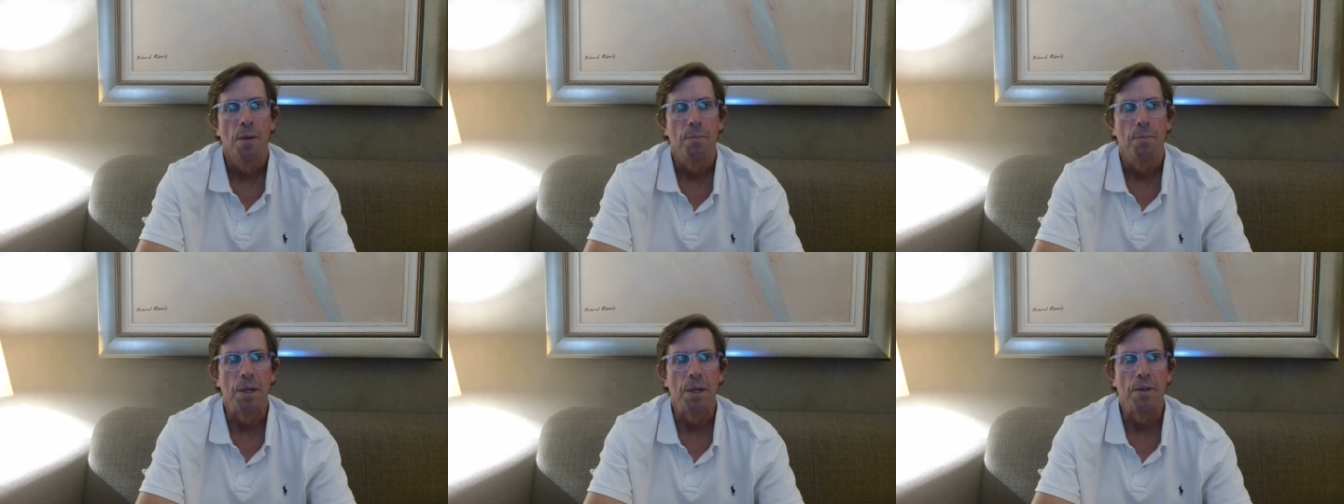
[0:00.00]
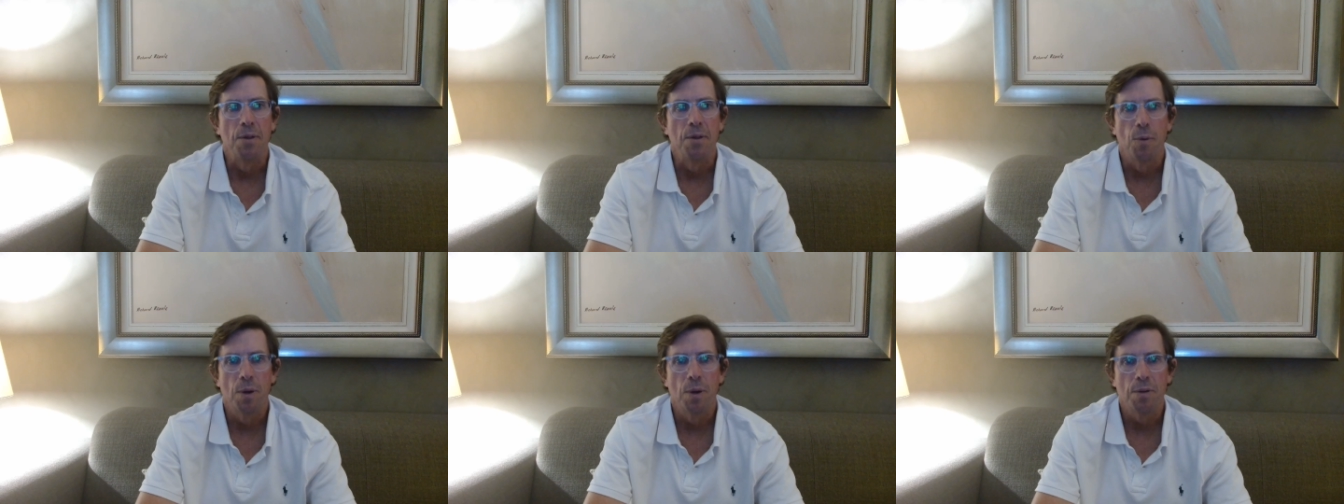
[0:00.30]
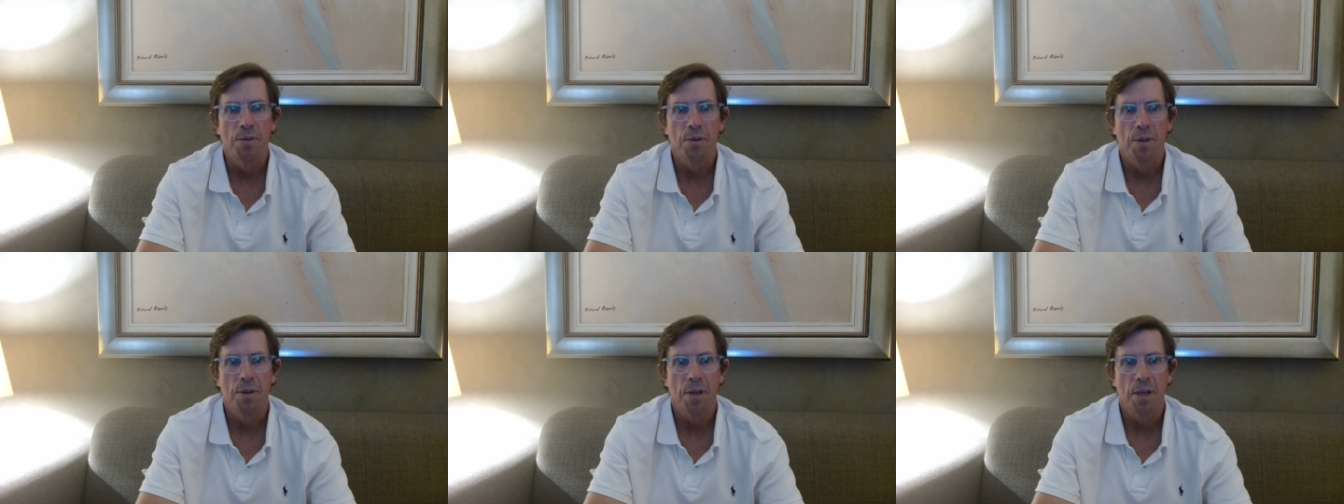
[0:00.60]
Then the
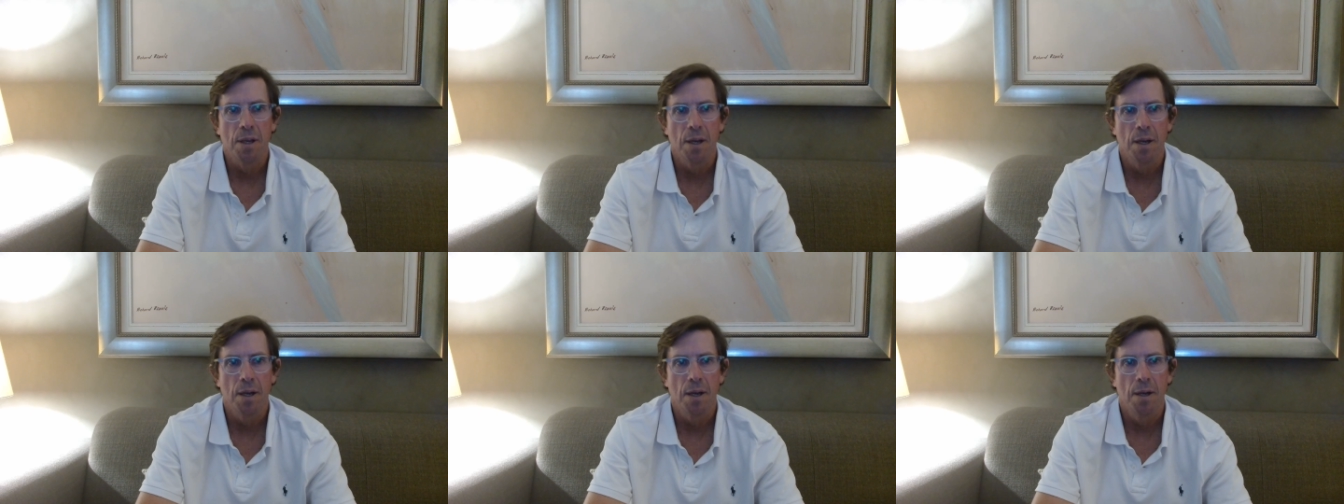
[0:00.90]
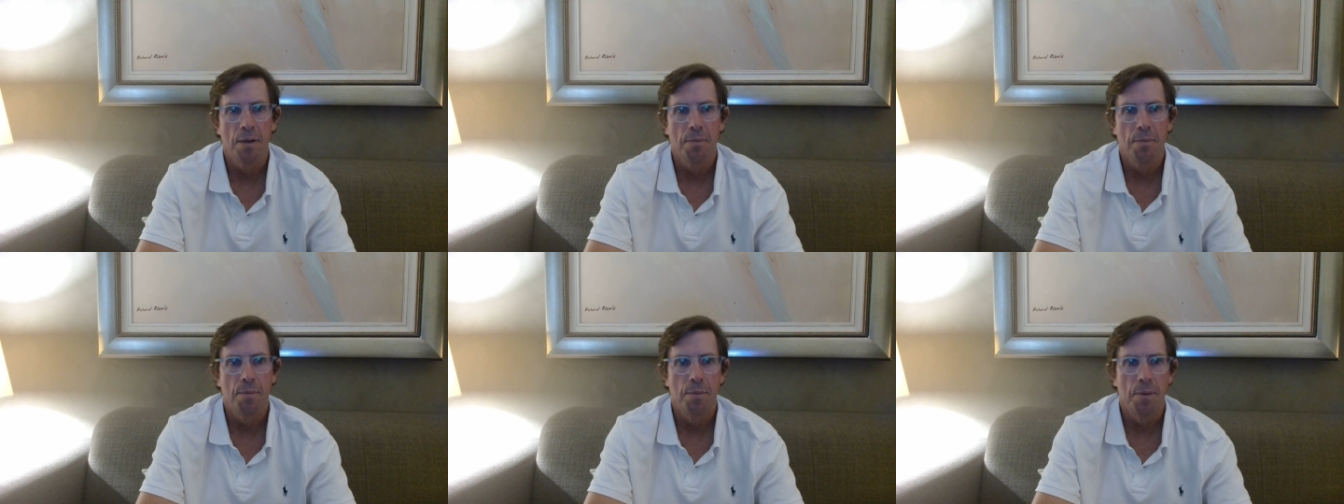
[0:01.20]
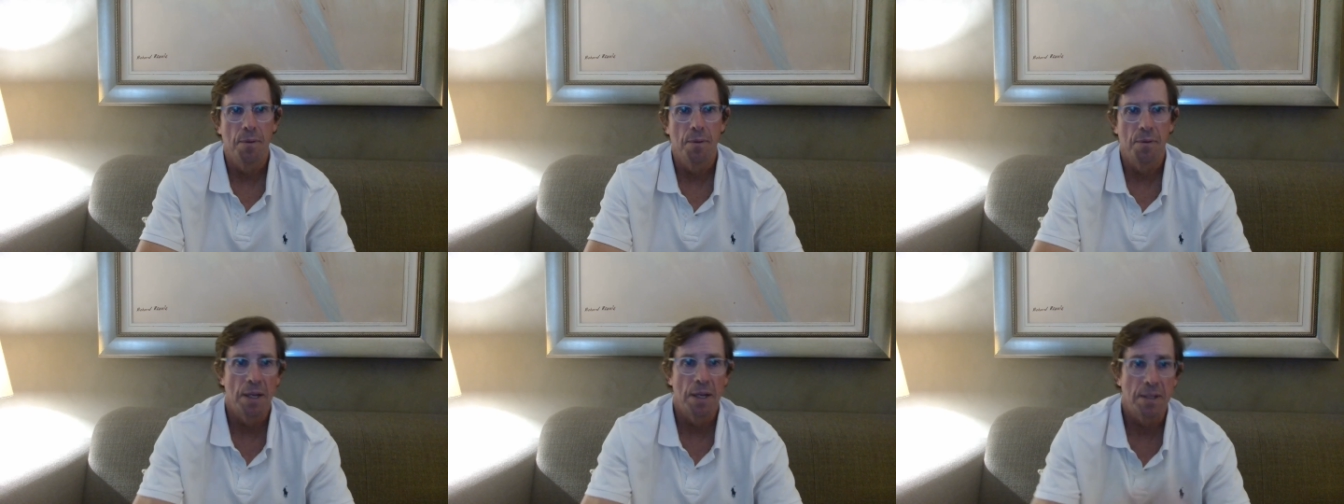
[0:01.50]
one thing
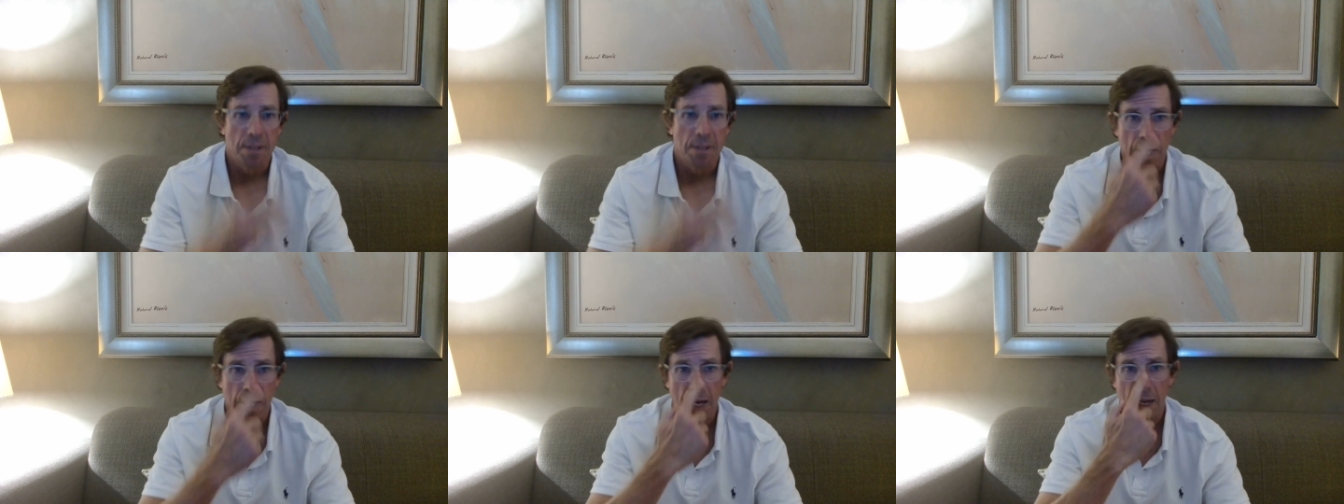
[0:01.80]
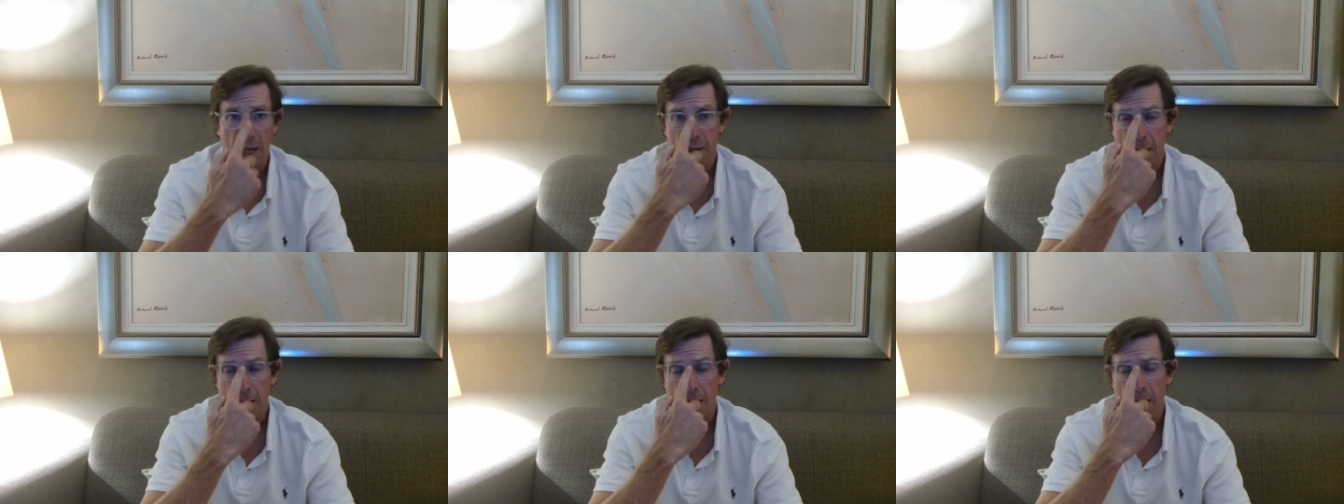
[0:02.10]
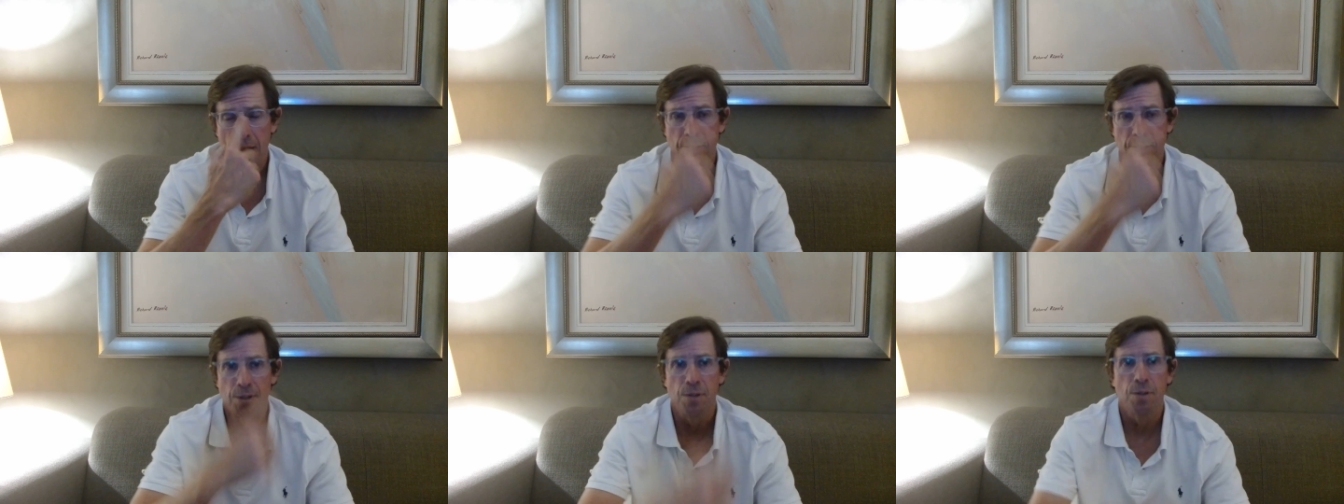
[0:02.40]
that
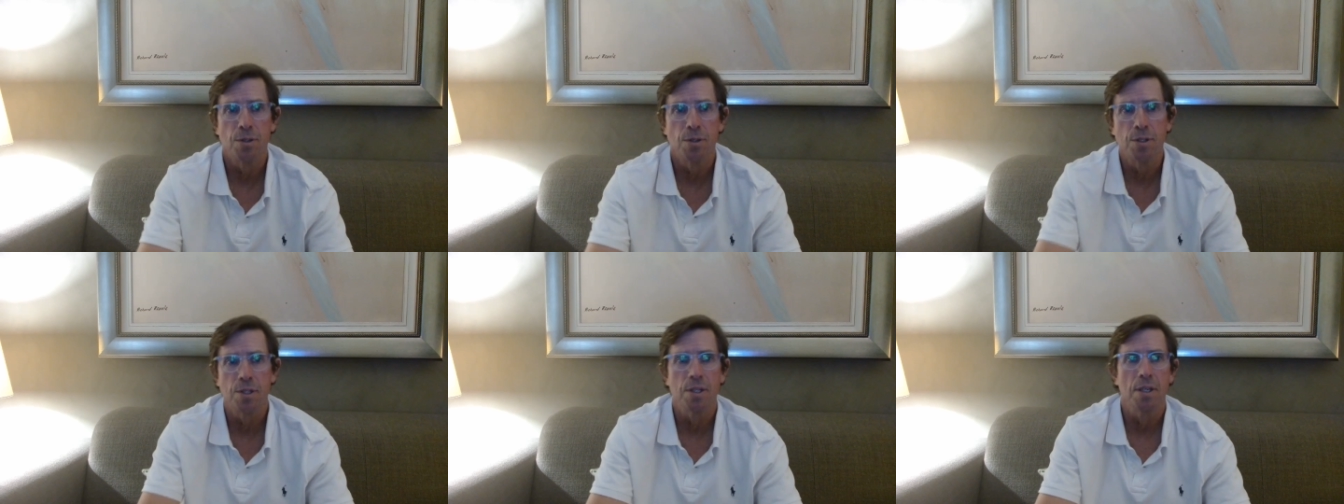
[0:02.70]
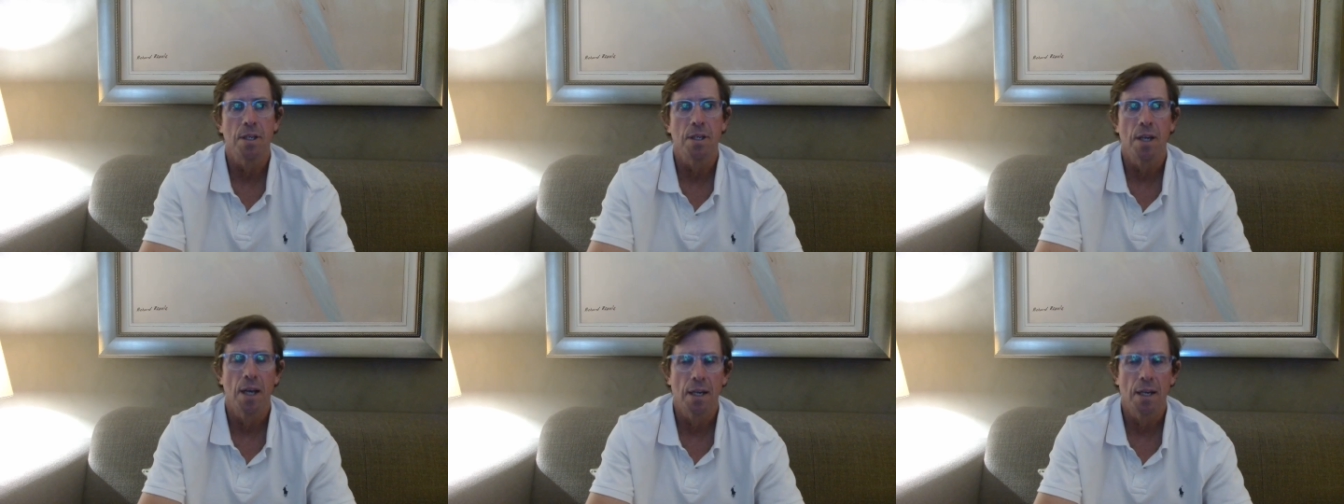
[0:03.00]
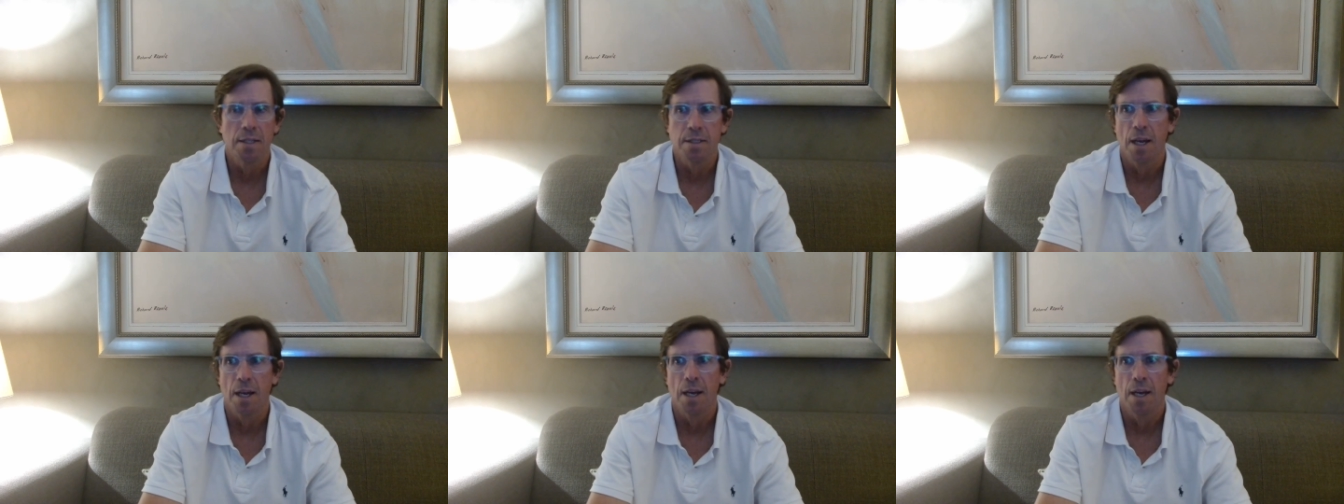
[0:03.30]
I do see
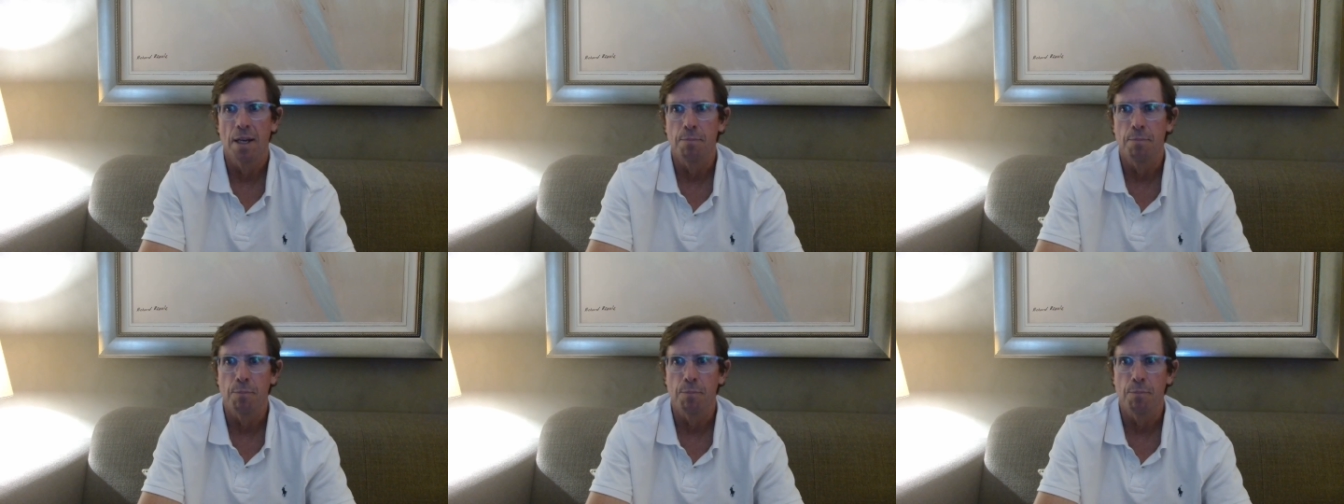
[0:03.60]
as a